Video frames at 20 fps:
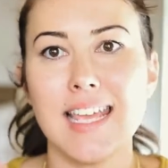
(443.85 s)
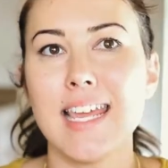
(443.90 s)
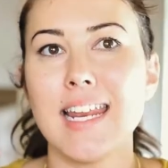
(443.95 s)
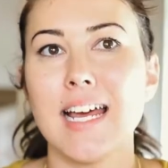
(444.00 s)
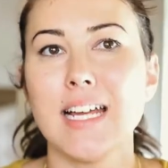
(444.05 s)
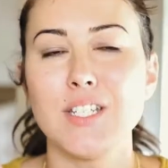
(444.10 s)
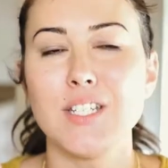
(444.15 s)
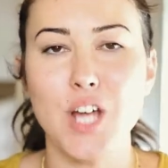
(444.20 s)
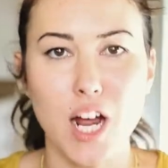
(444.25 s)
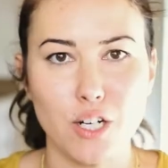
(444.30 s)
in
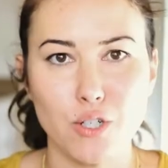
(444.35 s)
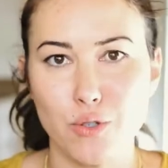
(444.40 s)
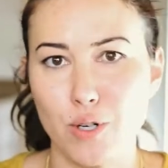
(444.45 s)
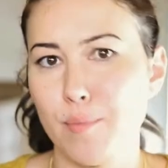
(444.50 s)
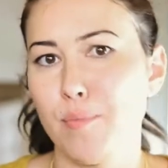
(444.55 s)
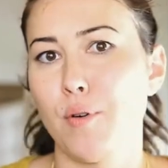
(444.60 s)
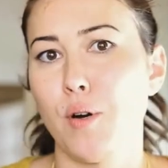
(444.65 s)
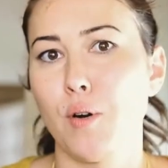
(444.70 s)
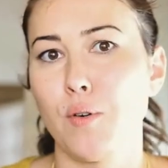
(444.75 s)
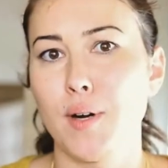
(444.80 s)
a
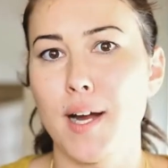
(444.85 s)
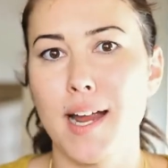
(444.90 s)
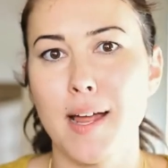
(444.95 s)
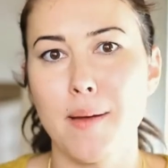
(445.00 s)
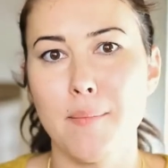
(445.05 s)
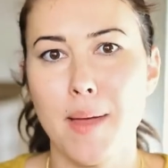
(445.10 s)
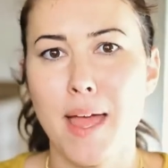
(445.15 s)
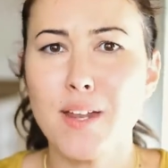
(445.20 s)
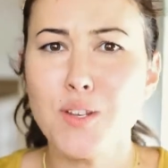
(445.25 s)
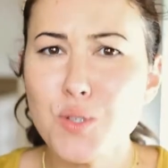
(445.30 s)
doctorate
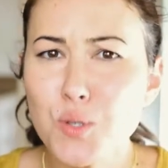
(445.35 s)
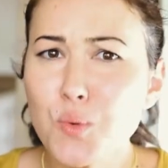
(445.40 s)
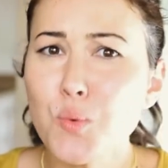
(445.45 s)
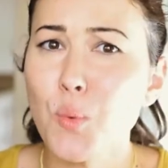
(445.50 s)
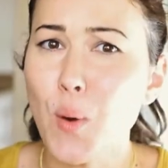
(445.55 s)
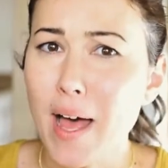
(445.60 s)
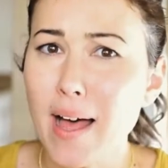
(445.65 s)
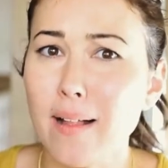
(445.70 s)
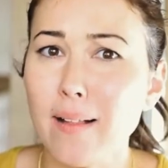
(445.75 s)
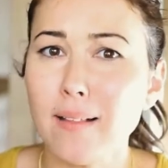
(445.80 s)
program and do
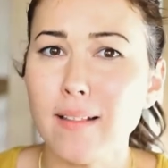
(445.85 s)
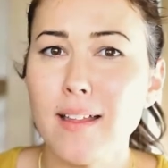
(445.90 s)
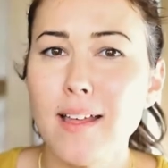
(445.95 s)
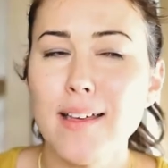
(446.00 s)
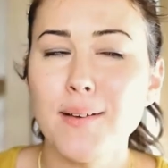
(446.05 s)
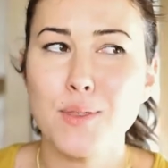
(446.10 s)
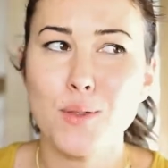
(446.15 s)
well